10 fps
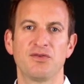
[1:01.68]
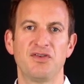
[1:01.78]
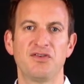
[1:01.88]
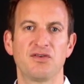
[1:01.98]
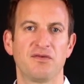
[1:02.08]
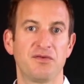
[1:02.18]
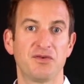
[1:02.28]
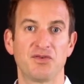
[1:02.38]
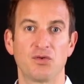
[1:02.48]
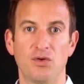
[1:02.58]
consists of
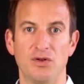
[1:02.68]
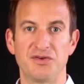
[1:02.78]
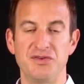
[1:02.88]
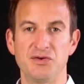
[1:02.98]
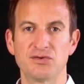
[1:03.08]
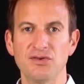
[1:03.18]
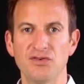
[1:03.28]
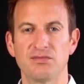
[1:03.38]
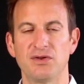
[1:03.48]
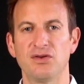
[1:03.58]
so-called
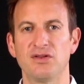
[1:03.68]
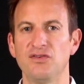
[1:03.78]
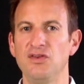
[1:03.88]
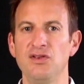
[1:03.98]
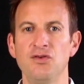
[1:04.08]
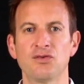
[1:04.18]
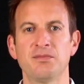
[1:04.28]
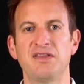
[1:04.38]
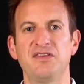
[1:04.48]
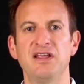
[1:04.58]
neurons, and you can see a neuron
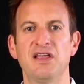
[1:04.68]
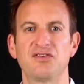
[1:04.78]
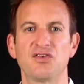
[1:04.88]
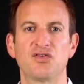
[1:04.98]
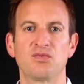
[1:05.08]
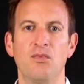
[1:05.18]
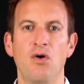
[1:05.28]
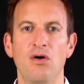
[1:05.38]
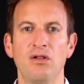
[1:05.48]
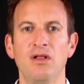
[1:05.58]
basically as a
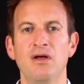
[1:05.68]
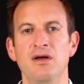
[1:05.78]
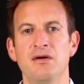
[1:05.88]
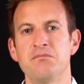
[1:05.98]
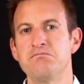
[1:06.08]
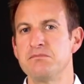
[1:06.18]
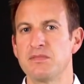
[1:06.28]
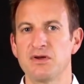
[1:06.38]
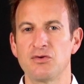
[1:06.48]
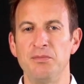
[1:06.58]
small
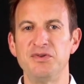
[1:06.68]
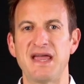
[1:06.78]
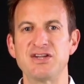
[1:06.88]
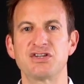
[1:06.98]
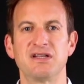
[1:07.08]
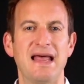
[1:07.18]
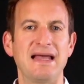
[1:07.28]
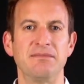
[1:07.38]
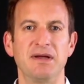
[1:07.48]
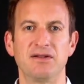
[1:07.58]
computational
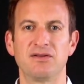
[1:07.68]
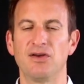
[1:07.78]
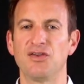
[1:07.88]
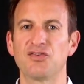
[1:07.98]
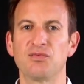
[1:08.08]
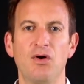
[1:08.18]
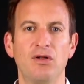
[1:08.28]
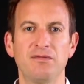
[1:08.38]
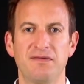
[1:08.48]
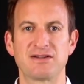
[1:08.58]
element, a
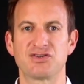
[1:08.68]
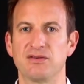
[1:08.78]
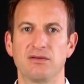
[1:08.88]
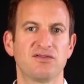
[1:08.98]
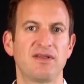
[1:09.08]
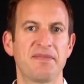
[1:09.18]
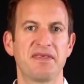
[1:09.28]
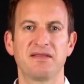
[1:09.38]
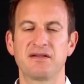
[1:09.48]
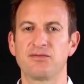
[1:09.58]
small function,
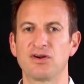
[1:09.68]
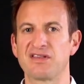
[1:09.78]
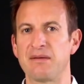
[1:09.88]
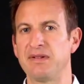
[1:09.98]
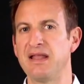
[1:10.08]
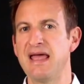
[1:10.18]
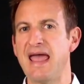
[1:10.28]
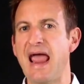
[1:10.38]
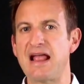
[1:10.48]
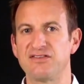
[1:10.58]
something that, for example,
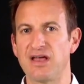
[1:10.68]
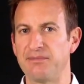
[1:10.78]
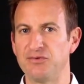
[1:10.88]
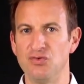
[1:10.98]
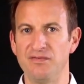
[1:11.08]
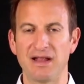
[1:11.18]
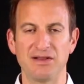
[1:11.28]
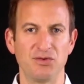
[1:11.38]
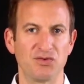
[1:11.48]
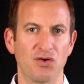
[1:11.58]
adds up two
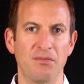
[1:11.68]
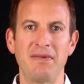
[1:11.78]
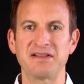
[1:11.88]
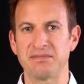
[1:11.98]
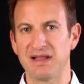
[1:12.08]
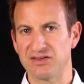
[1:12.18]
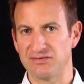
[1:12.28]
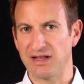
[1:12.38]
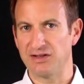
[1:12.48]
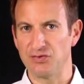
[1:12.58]
values or multiplies
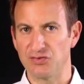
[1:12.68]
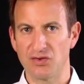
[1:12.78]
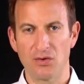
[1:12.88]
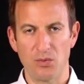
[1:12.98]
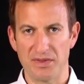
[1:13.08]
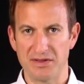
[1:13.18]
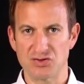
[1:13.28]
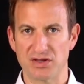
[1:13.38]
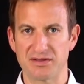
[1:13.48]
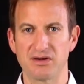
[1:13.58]
values with
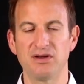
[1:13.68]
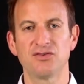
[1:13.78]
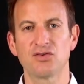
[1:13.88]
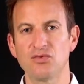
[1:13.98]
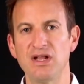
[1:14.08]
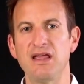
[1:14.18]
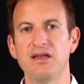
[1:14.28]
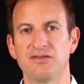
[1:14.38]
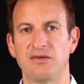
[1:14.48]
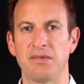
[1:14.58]
each other. So really
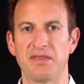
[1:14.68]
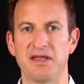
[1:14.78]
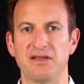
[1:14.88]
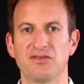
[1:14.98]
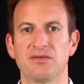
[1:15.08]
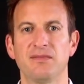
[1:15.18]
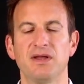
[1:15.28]
simple things.